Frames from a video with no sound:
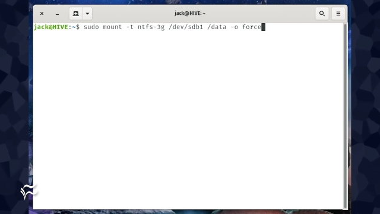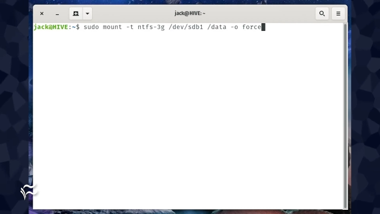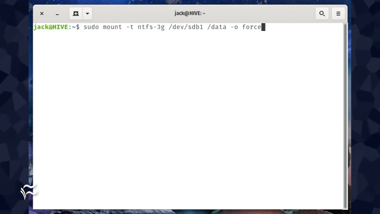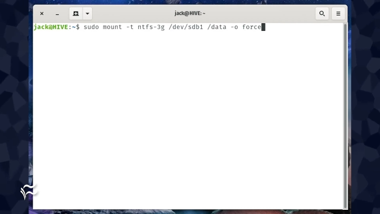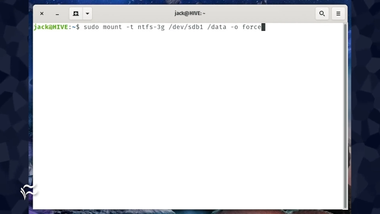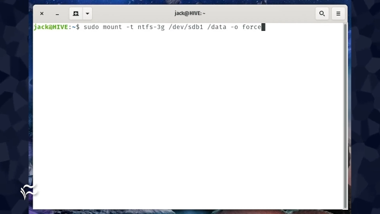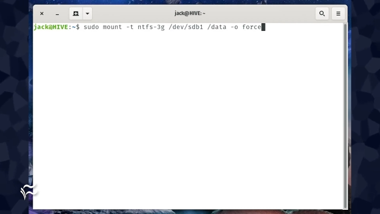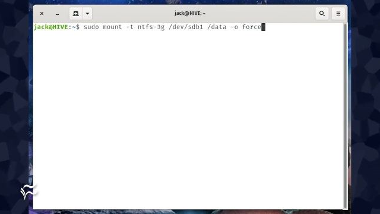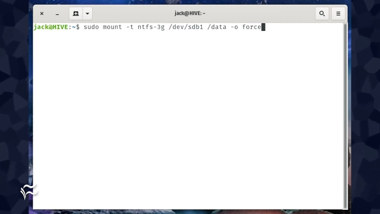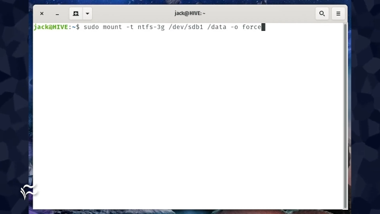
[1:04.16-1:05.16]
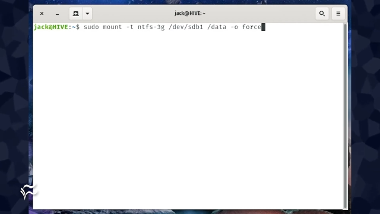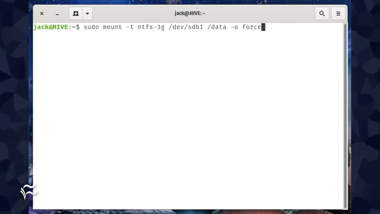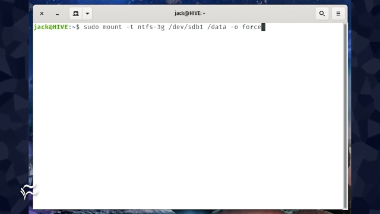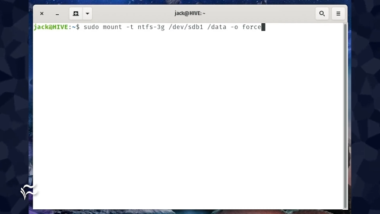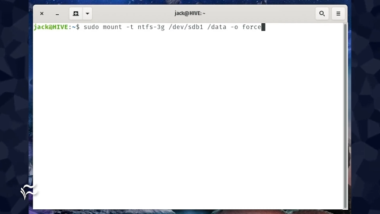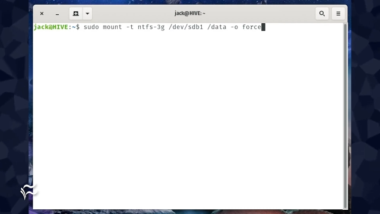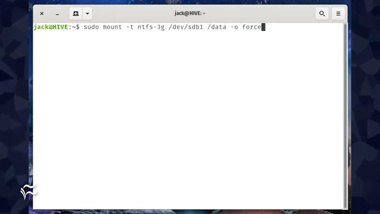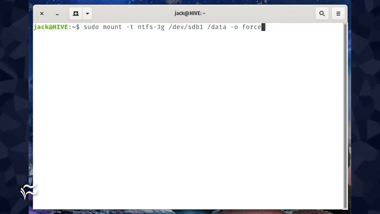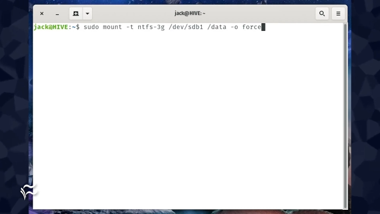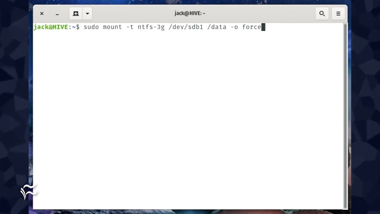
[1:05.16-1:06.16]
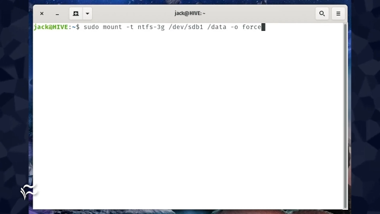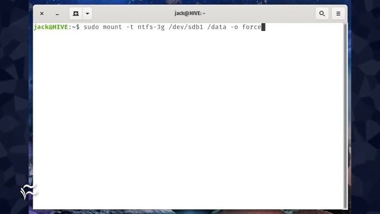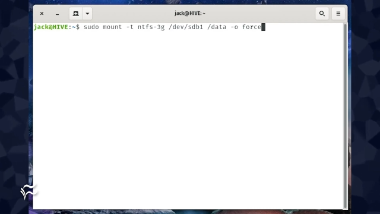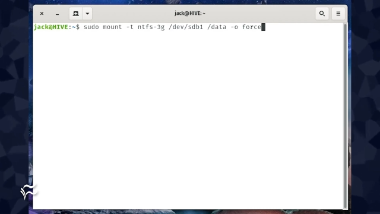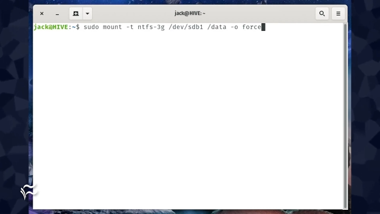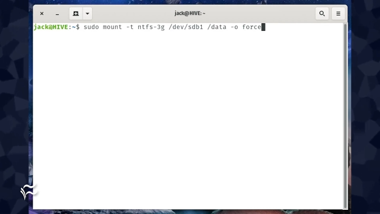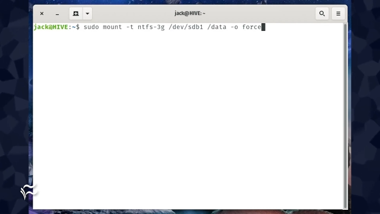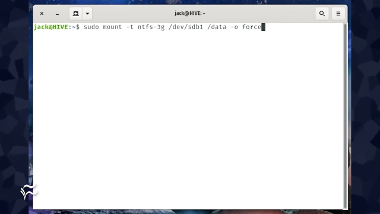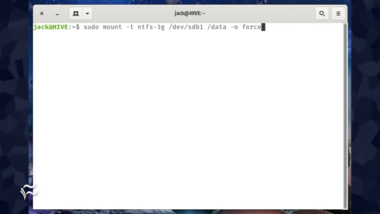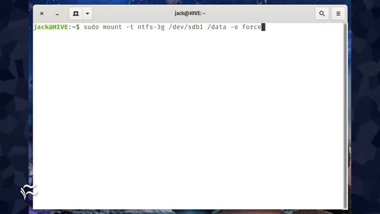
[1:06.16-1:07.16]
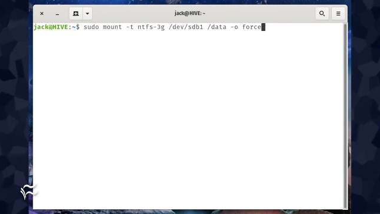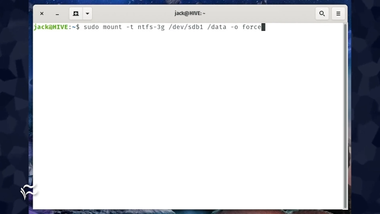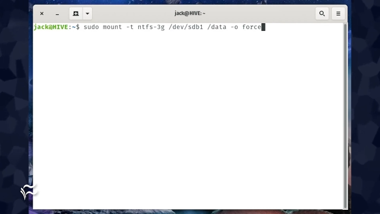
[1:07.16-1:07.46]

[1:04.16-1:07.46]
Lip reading: (no speaker visible)